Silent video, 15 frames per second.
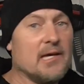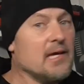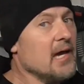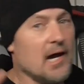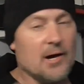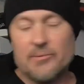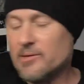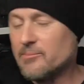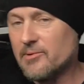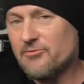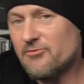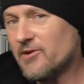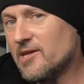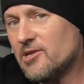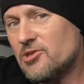and we're going to be
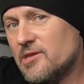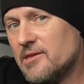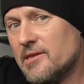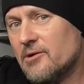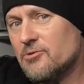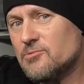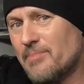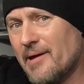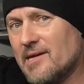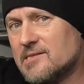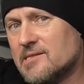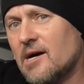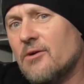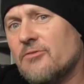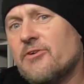finishing those
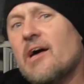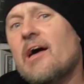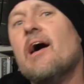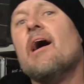bits off.